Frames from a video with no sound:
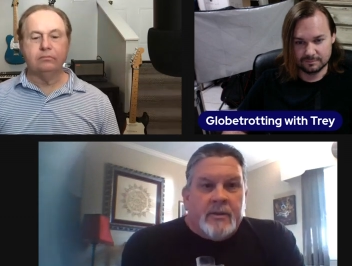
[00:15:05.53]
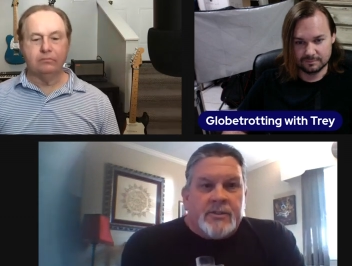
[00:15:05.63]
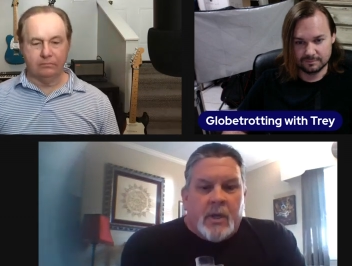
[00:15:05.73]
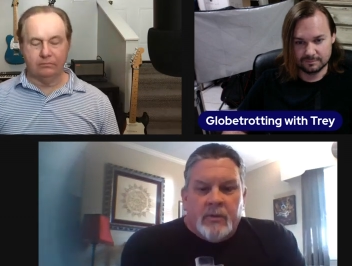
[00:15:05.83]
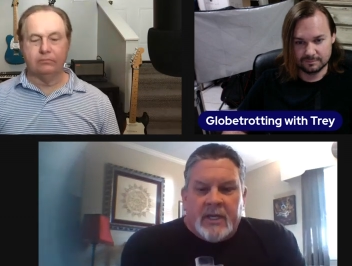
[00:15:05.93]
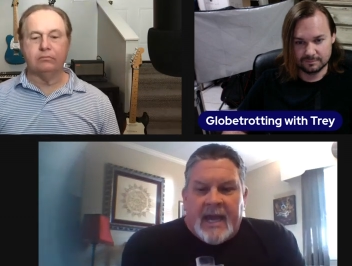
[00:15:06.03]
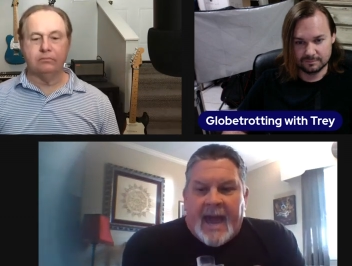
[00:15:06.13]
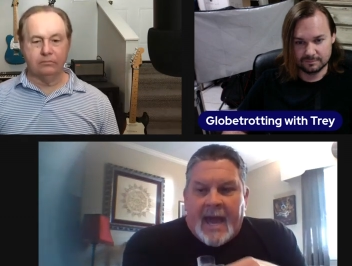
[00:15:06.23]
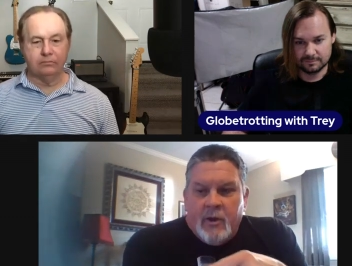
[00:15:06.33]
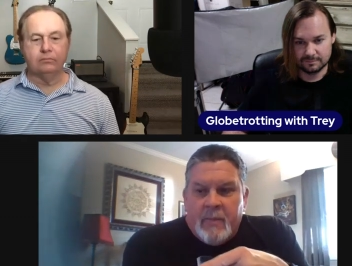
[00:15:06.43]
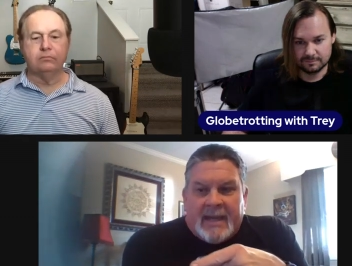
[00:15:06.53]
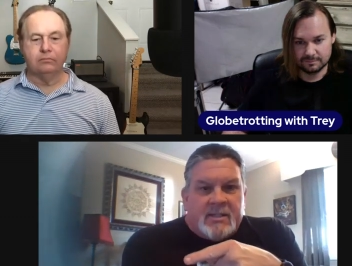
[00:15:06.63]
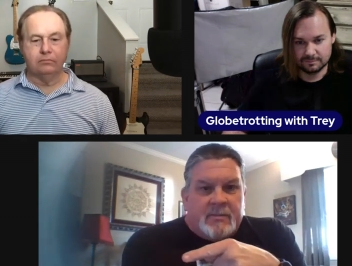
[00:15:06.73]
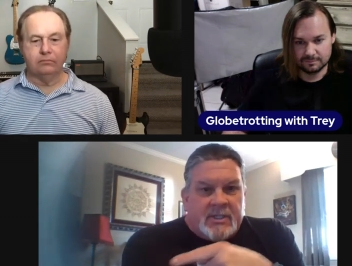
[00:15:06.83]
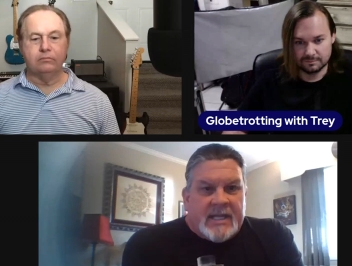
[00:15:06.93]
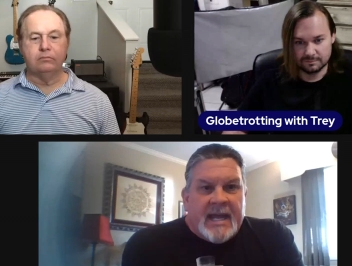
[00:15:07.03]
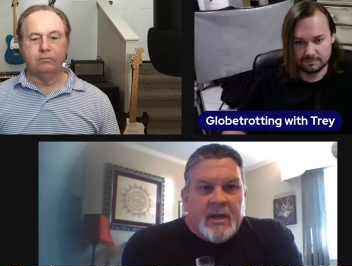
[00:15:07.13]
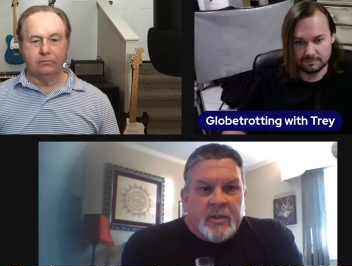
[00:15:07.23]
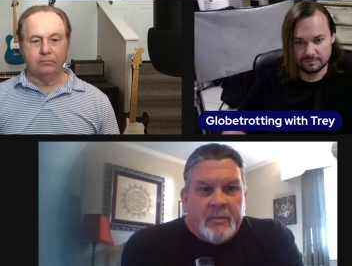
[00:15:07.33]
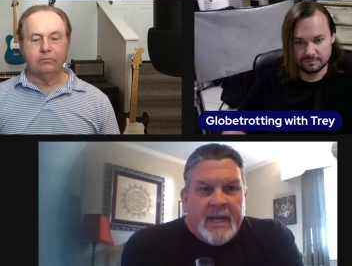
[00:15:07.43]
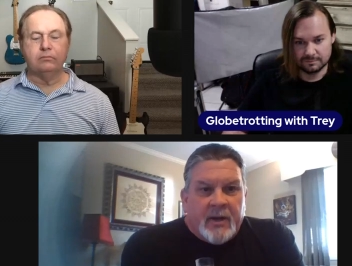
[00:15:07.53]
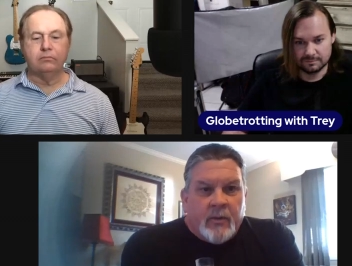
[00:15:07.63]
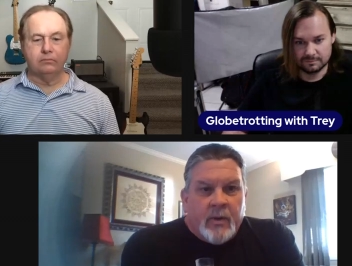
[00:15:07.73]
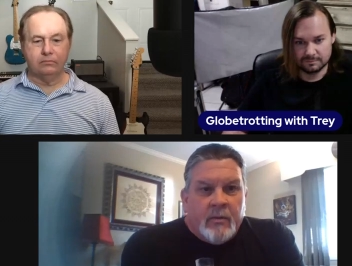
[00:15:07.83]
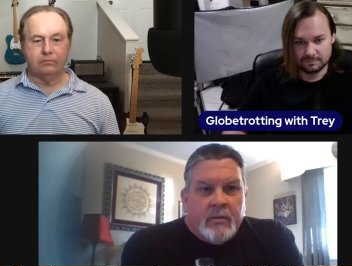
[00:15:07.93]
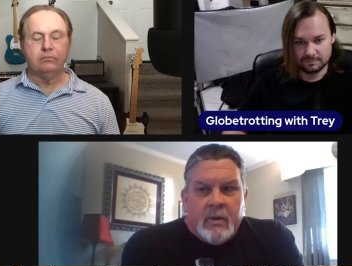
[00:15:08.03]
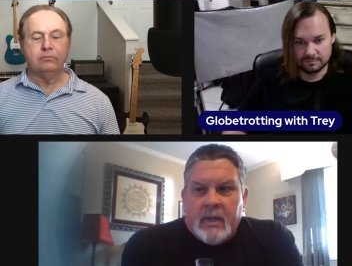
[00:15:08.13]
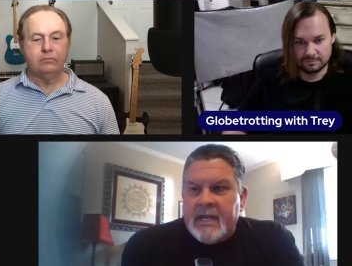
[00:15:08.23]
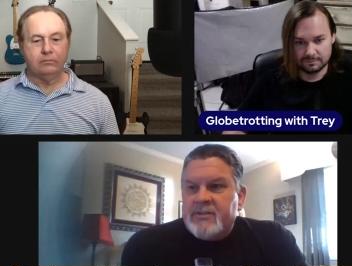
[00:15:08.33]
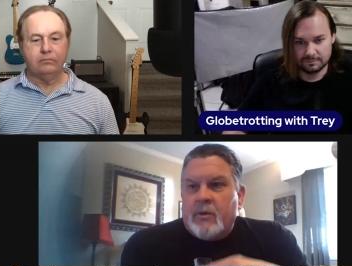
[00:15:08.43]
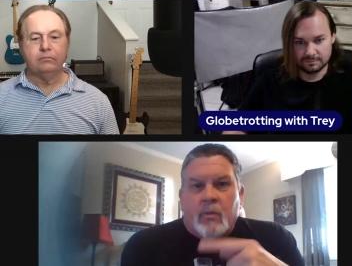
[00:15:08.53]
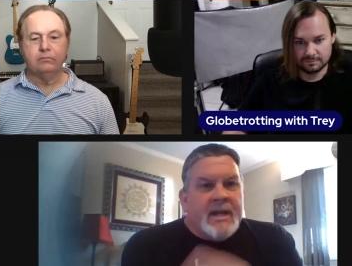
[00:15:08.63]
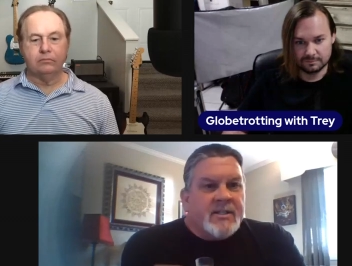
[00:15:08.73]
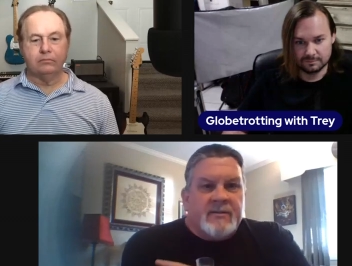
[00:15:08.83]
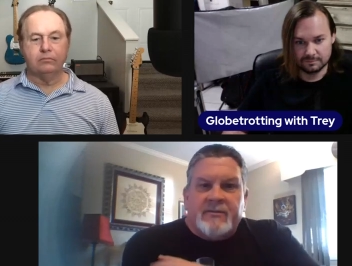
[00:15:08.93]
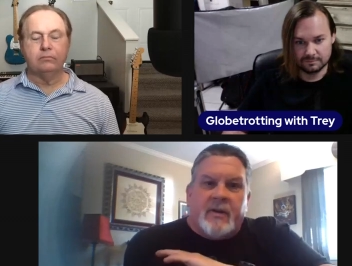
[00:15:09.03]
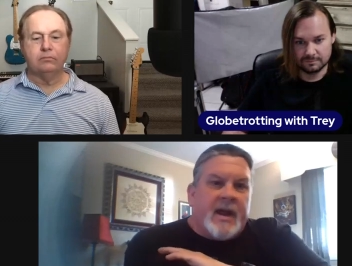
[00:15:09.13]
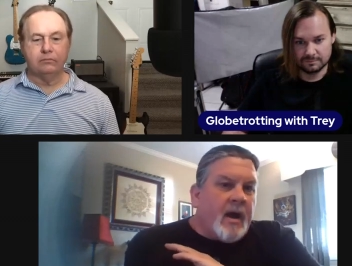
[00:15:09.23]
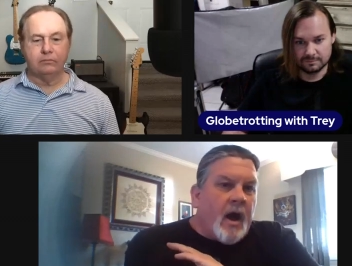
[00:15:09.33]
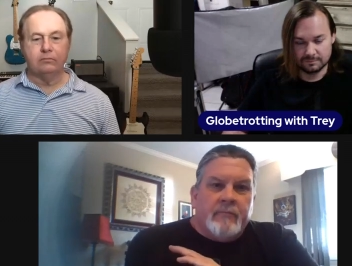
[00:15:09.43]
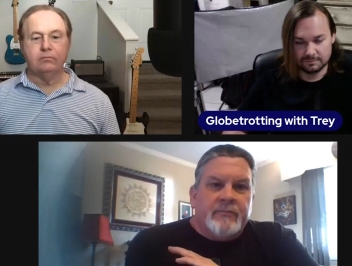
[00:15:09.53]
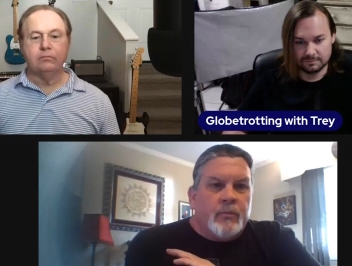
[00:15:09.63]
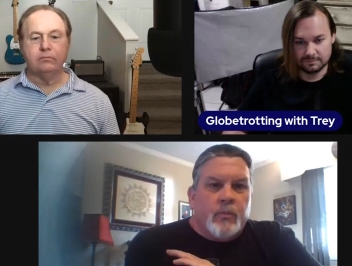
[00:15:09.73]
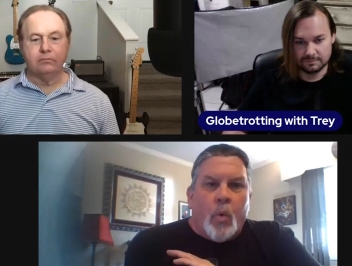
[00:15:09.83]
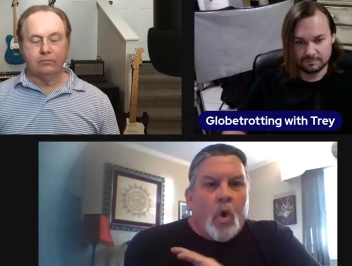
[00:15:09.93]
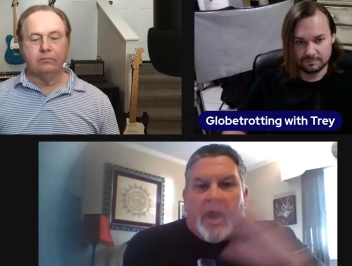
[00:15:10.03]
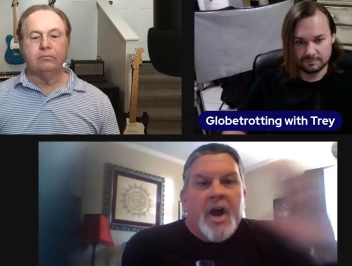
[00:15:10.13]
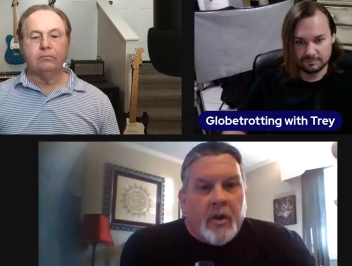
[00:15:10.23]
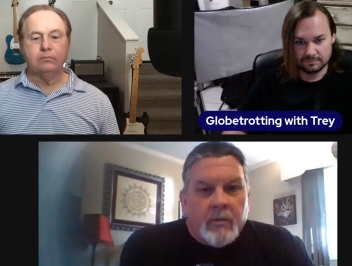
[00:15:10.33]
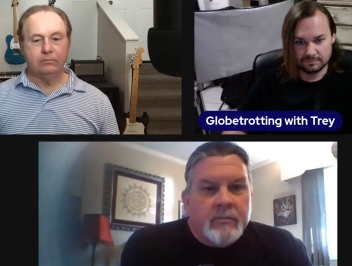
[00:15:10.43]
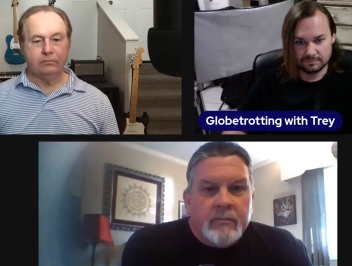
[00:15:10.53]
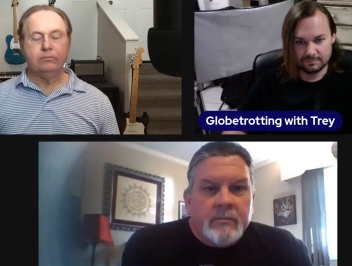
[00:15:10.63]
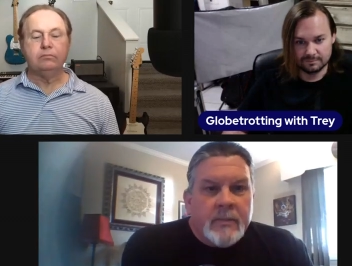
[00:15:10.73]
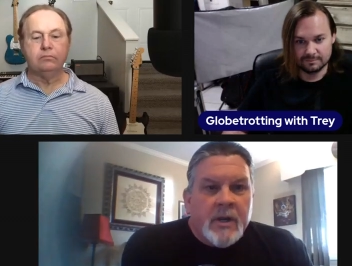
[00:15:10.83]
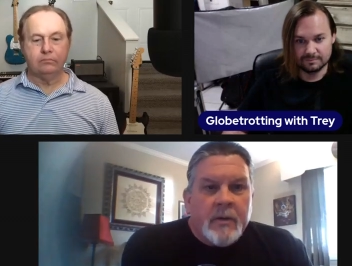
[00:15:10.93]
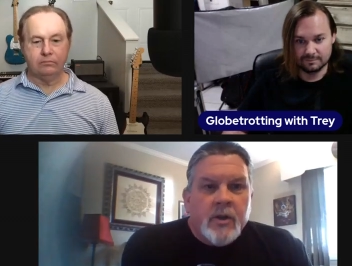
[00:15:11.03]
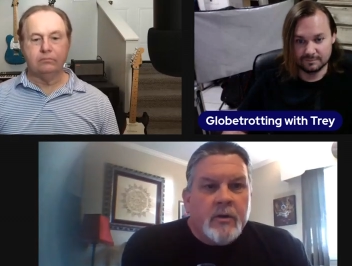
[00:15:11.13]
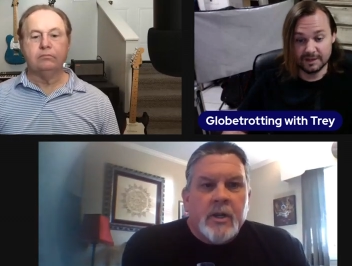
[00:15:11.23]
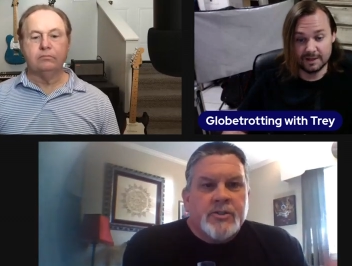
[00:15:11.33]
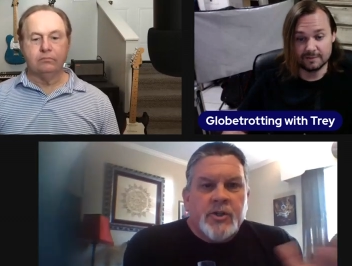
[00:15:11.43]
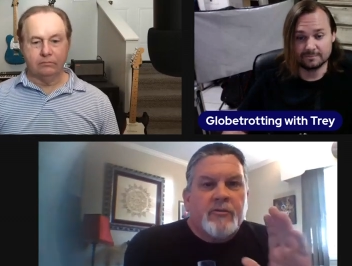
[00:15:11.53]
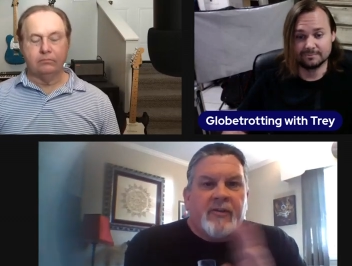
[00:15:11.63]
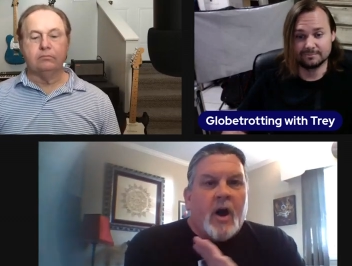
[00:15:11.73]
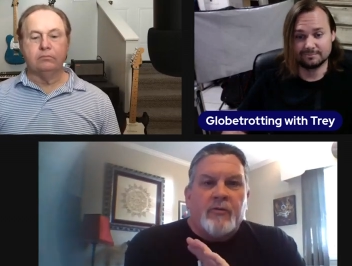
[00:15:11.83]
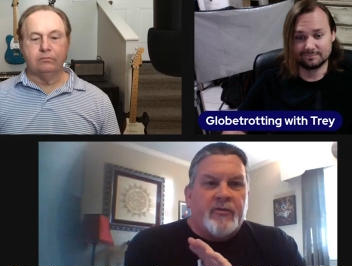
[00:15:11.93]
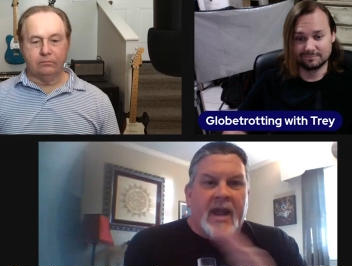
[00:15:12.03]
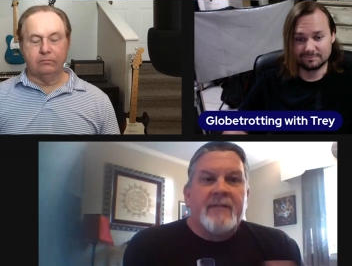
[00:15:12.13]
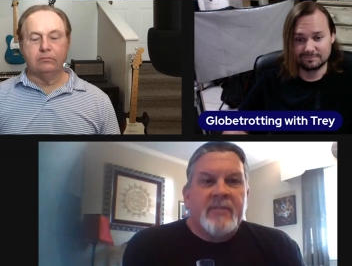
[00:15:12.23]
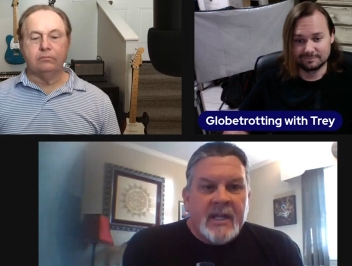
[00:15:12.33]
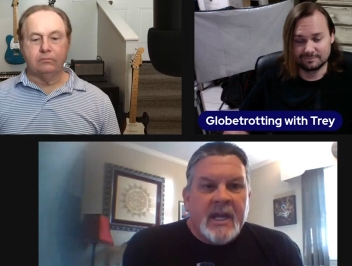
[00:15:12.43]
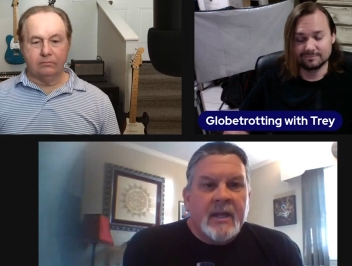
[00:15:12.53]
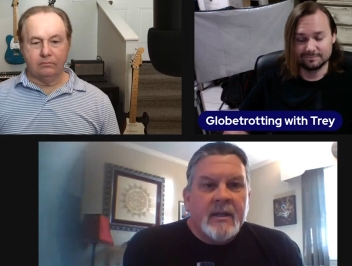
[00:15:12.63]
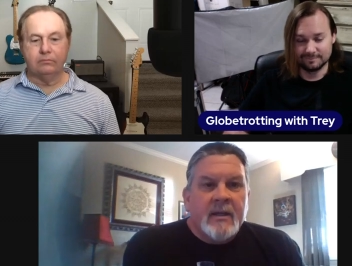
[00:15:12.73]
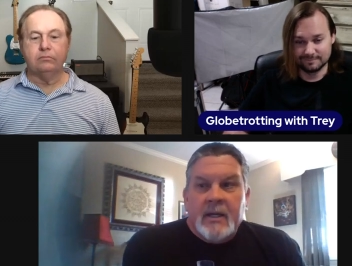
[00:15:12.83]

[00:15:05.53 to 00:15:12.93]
Speaker 1: So the guy who makes a mistake on the pit crew is the reason for world hunger. You know, you, it's your fault for everything